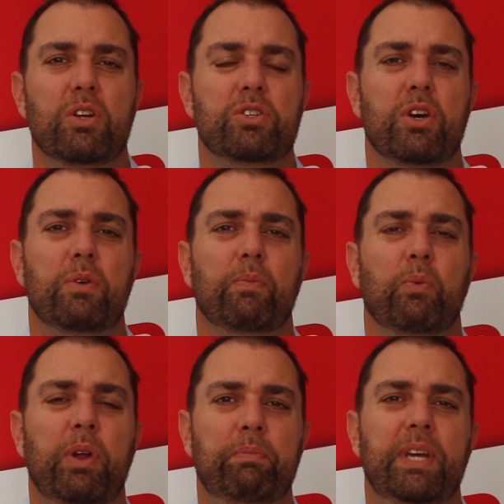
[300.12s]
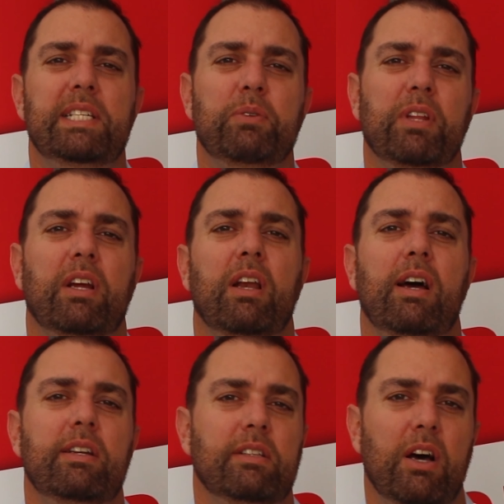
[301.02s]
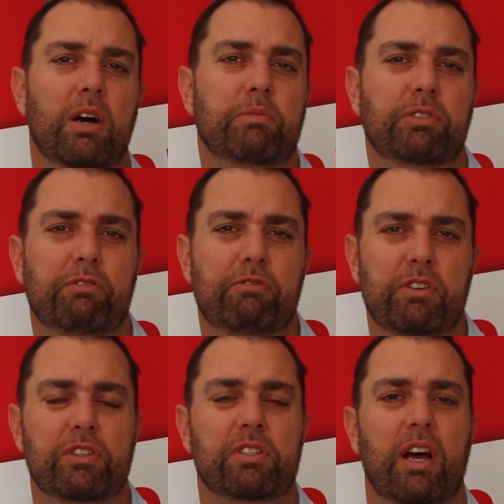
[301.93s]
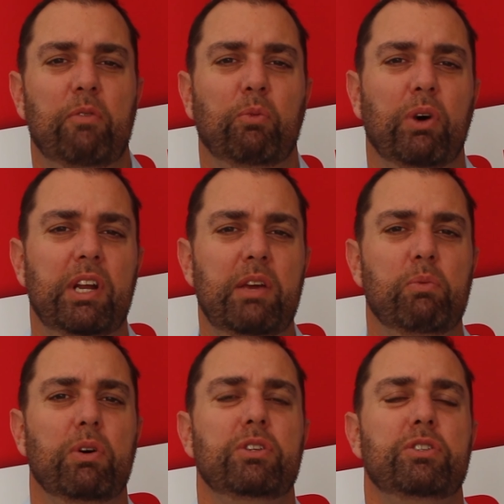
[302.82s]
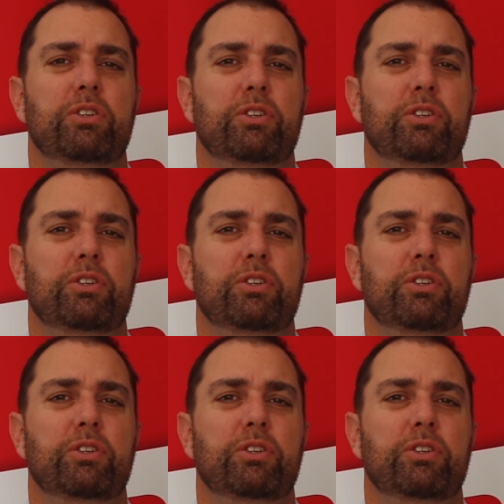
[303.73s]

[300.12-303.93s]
So when meeting with a client at the home for the first time, what he wants to